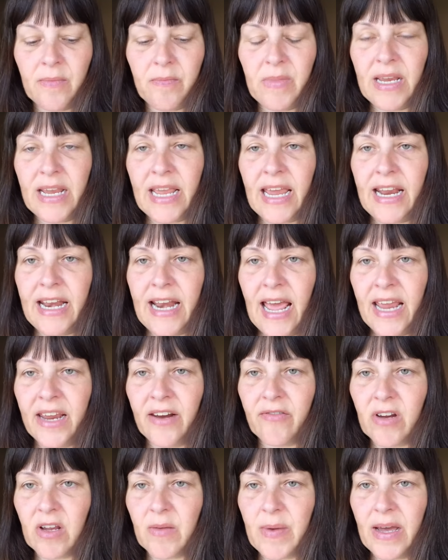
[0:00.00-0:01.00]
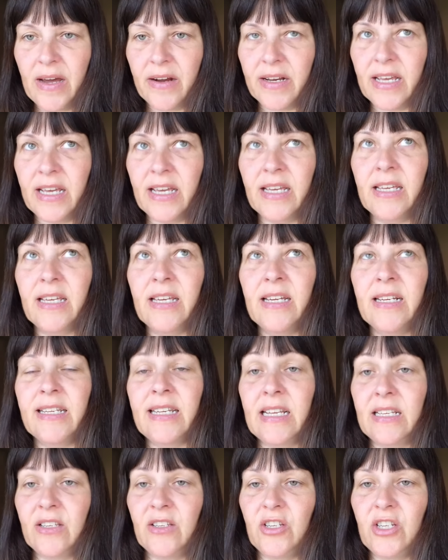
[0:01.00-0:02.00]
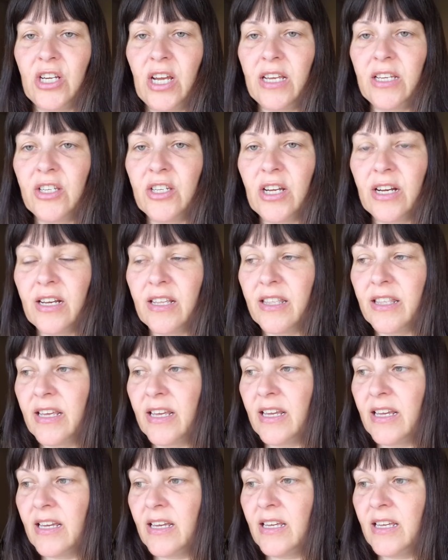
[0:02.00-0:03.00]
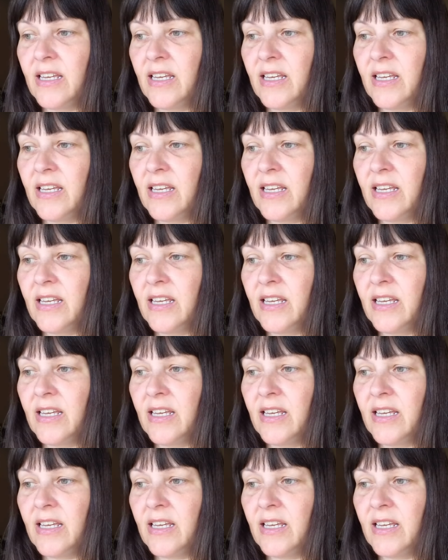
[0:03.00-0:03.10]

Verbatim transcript: Me getting angry about it doesn't change anything.